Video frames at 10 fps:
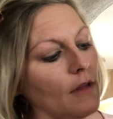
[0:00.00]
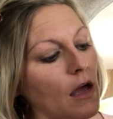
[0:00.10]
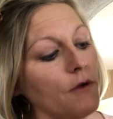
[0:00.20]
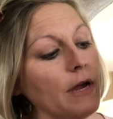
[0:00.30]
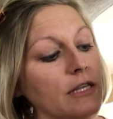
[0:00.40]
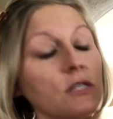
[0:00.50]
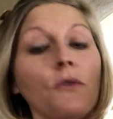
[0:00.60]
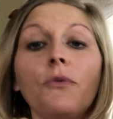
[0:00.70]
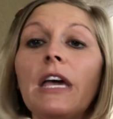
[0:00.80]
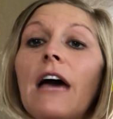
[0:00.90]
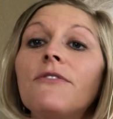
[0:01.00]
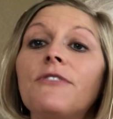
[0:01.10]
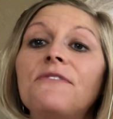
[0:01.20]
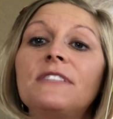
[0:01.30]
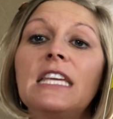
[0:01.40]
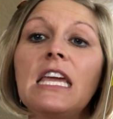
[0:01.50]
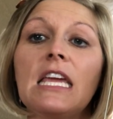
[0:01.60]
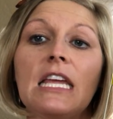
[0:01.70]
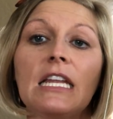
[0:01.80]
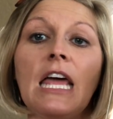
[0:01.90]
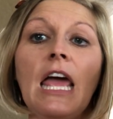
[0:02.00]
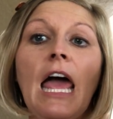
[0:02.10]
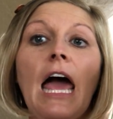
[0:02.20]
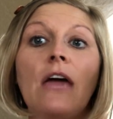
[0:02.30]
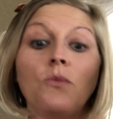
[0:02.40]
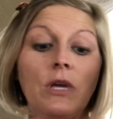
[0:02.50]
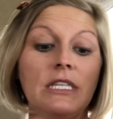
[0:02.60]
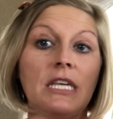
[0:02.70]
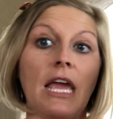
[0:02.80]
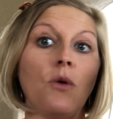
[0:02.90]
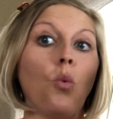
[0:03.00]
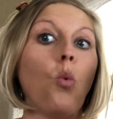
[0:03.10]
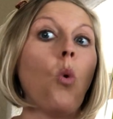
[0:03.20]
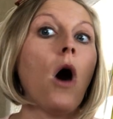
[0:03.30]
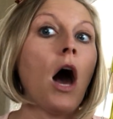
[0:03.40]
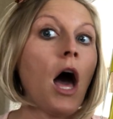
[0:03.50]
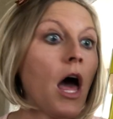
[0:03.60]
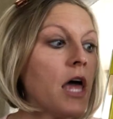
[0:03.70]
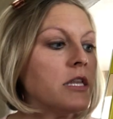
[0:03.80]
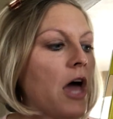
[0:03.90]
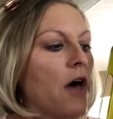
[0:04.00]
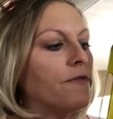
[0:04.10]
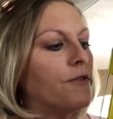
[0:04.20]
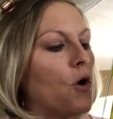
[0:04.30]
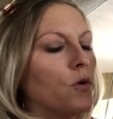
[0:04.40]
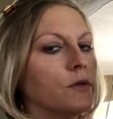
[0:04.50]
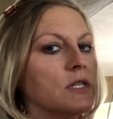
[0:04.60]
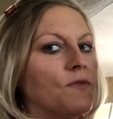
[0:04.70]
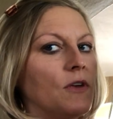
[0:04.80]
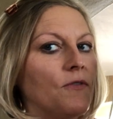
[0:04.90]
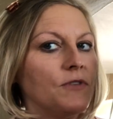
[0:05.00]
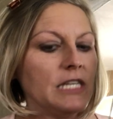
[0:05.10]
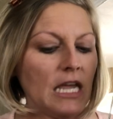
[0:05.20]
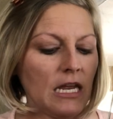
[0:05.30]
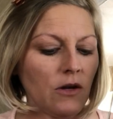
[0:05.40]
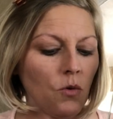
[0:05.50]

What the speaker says: All right, so if we have 15 and we take one of those 15